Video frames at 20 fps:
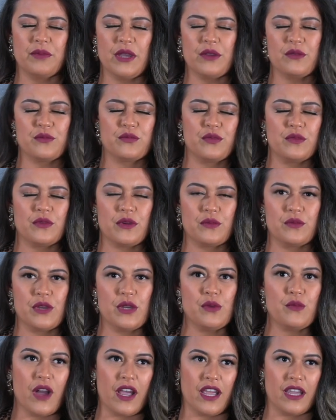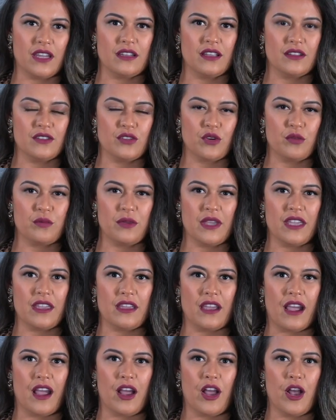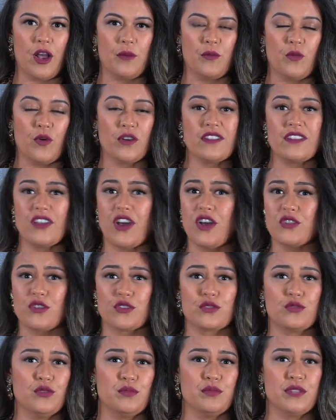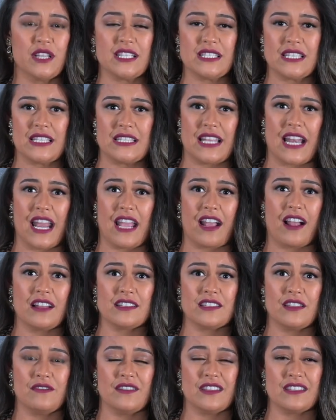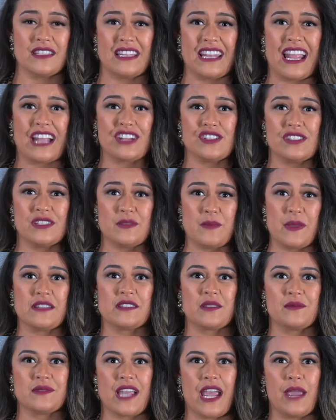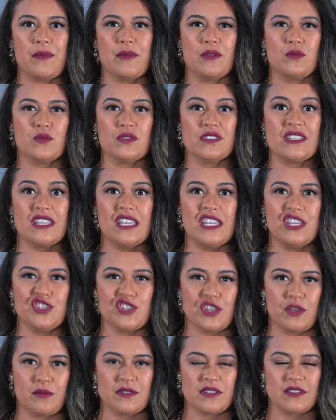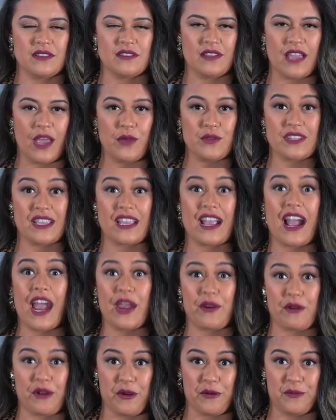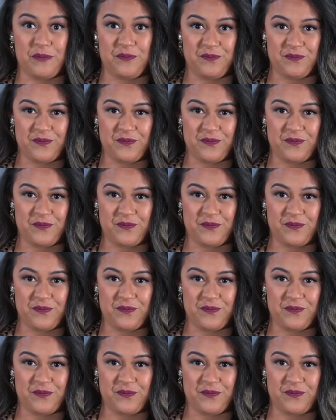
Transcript: But rewind a little bit. One of the other cool places that I got to visit and actually spend some time in was Egypt. I was in Cairo.